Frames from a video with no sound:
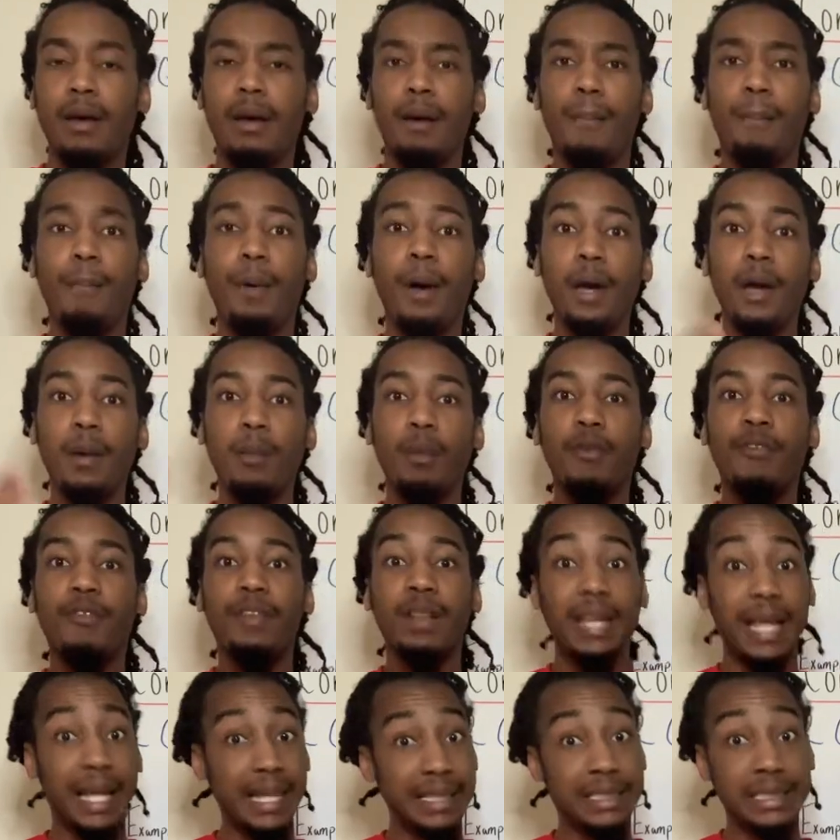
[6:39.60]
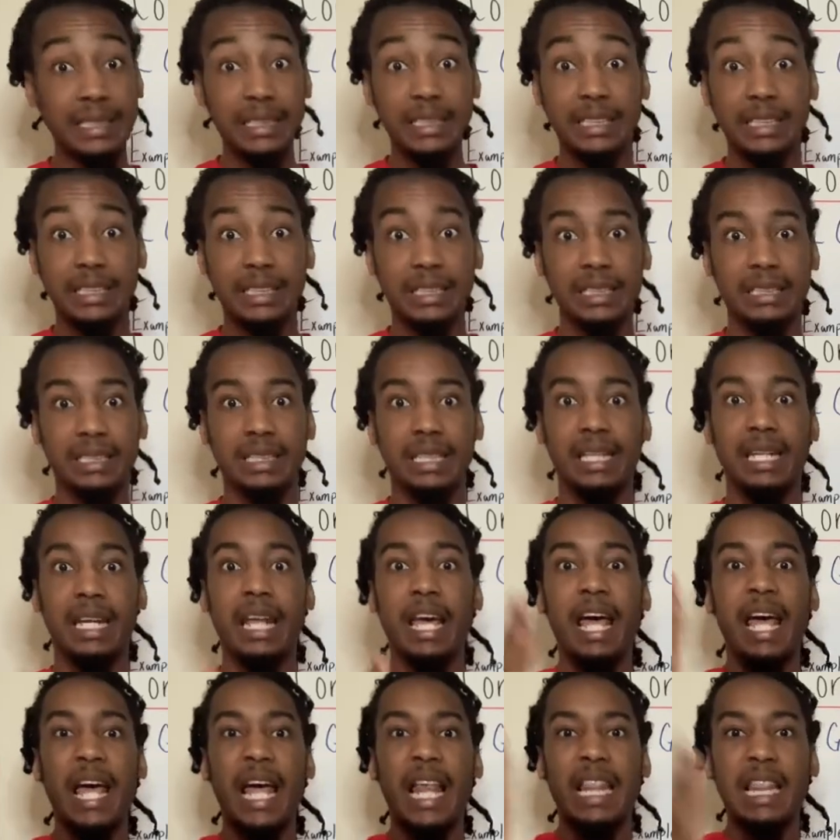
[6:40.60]
but with less sentences and
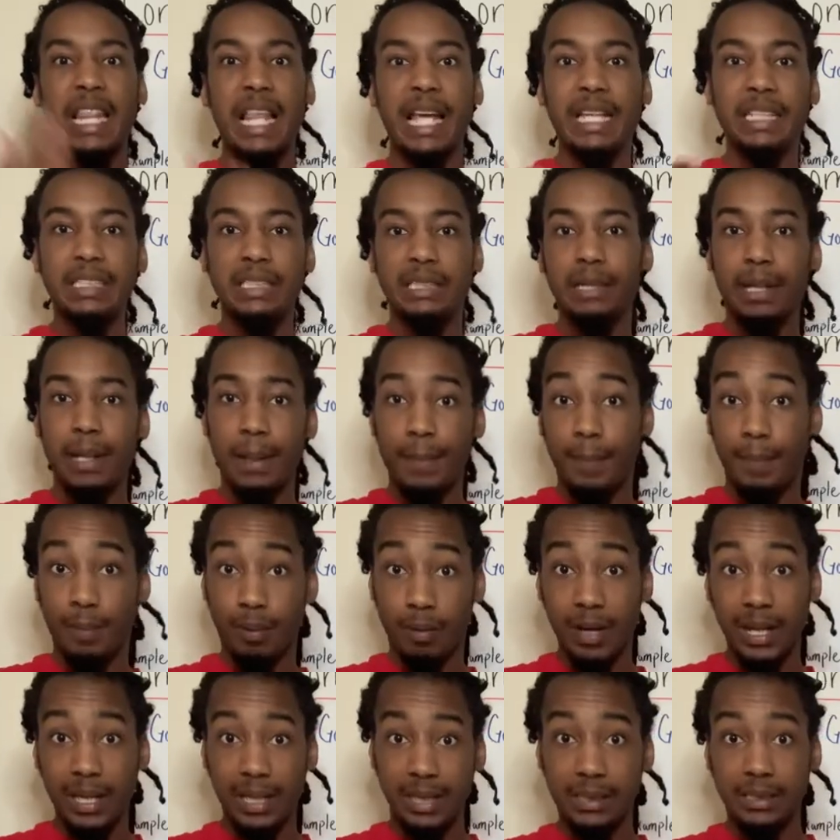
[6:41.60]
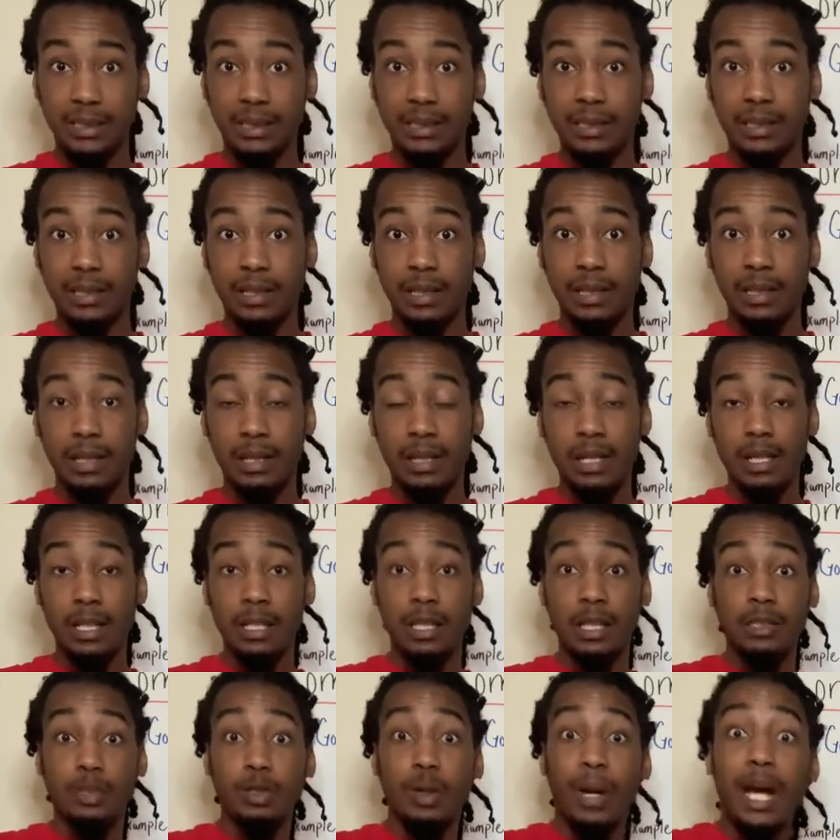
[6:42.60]
less breaks.
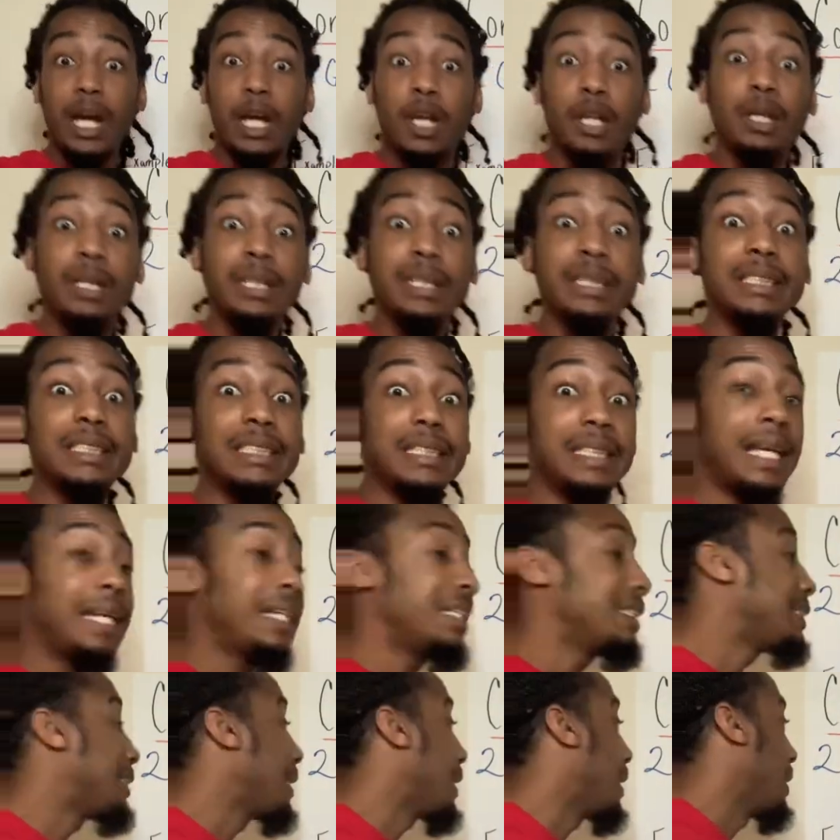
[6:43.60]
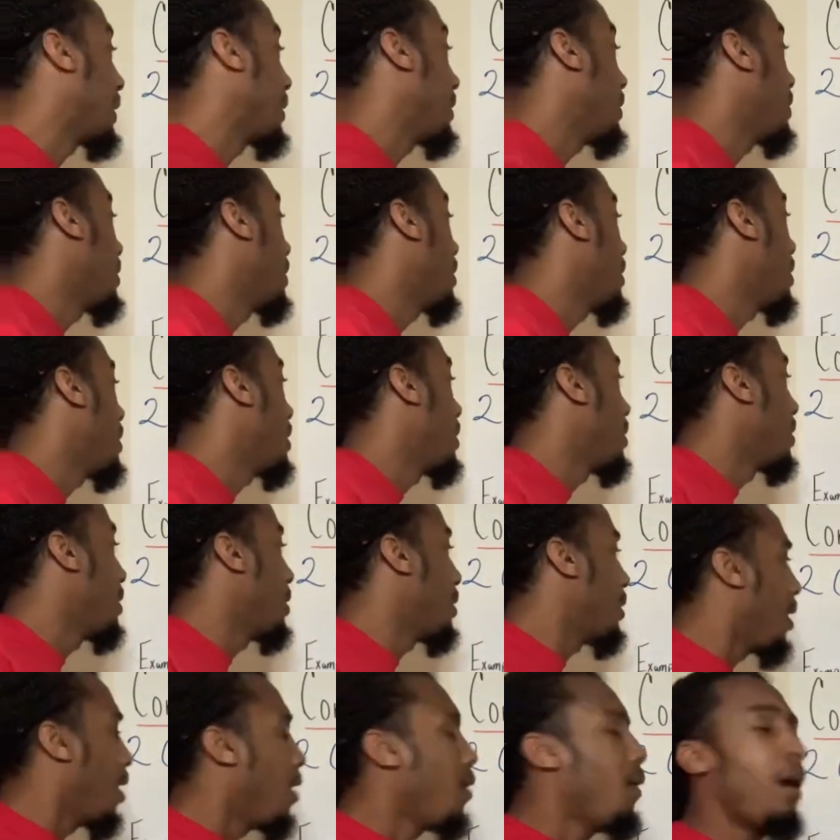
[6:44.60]
So I could instead say,
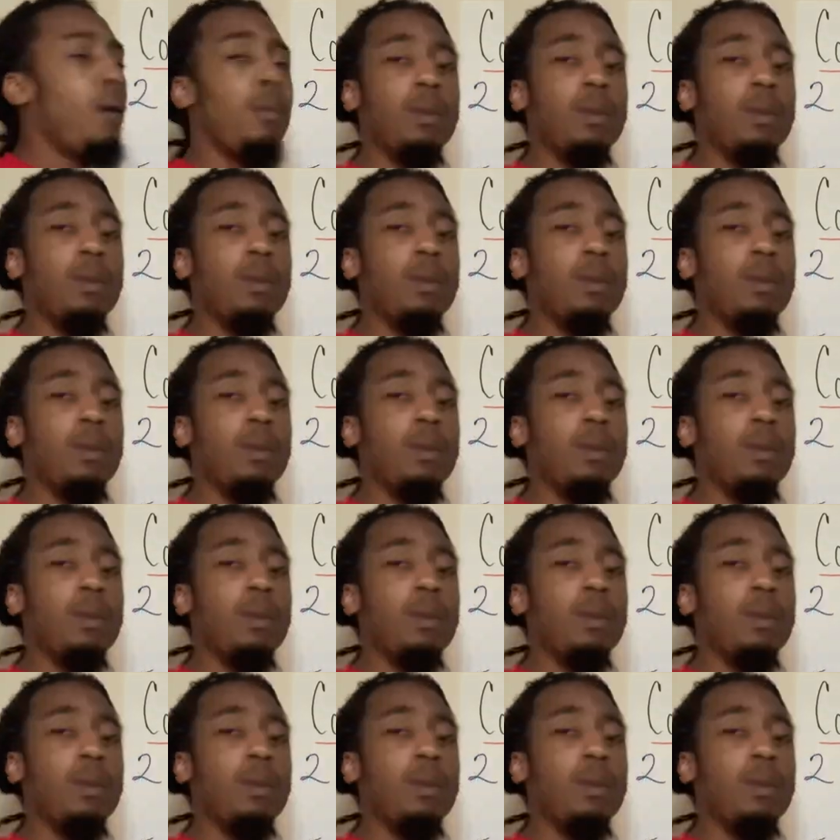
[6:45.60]
oh, I